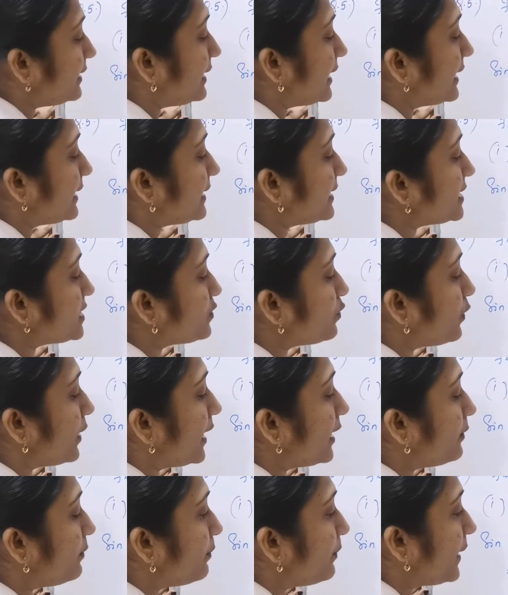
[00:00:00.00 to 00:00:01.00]
That is
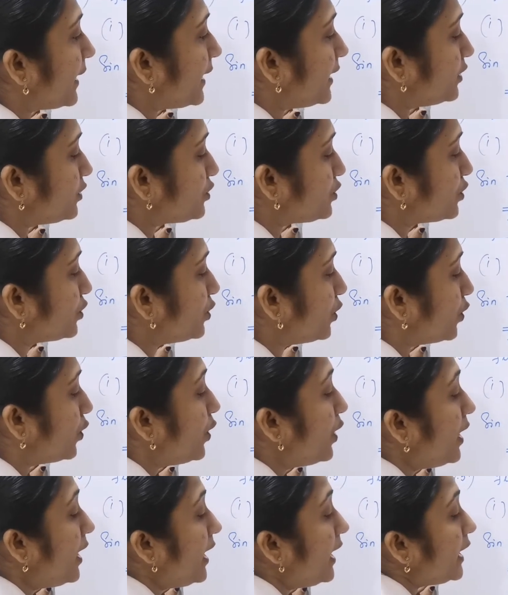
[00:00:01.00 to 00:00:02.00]
1 by 2
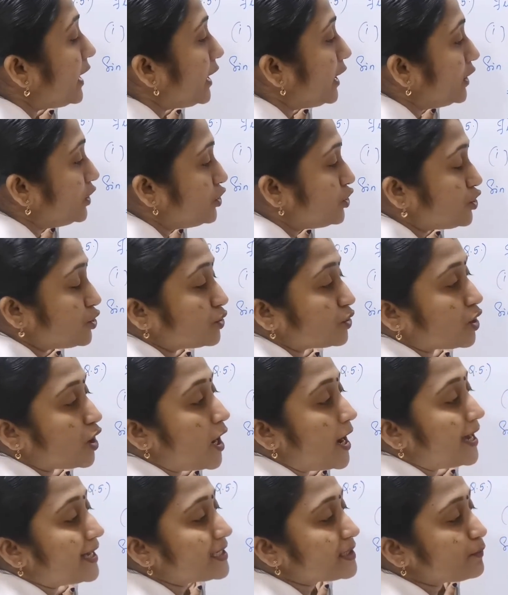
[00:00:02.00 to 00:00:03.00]
into
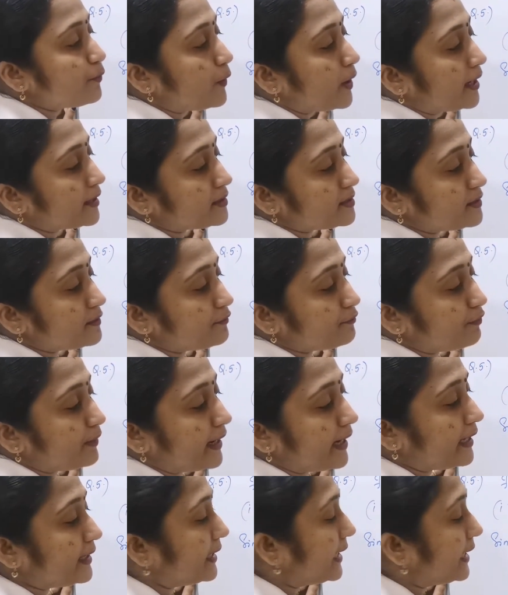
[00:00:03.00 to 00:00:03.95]
cos 45.